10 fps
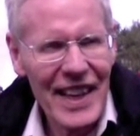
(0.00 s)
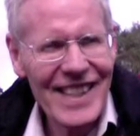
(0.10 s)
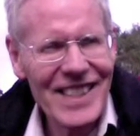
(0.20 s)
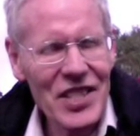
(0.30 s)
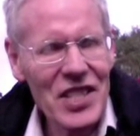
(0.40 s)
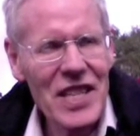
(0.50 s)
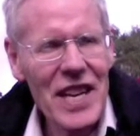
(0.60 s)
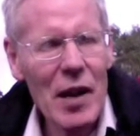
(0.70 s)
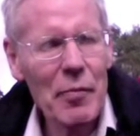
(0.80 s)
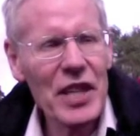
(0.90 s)
It doesn't
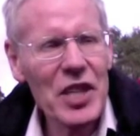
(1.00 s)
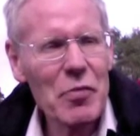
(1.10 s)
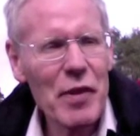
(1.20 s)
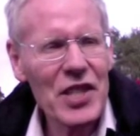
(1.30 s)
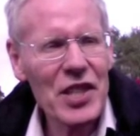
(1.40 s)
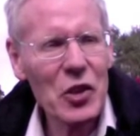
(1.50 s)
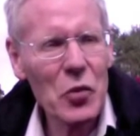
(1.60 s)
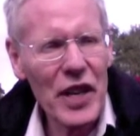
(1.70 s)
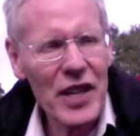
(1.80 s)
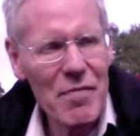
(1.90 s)
take up any space in the
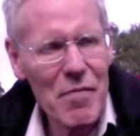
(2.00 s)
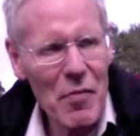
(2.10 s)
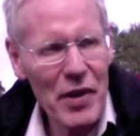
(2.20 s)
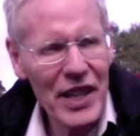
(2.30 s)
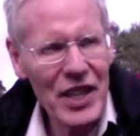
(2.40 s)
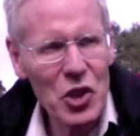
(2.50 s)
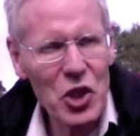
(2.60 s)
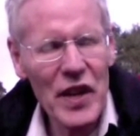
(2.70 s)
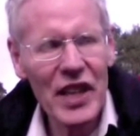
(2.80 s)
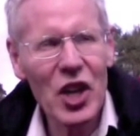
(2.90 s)
working memory. You're
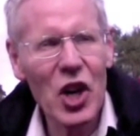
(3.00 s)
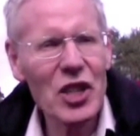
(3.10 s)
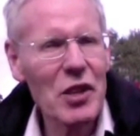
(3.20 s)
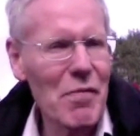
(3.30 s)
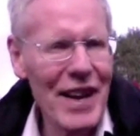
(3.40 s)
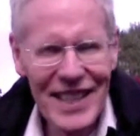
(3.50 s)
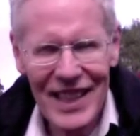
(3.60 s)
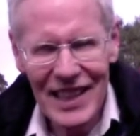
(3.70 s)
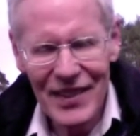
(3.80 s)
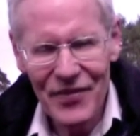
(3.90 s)
doing it
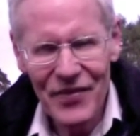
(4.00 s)
automatically.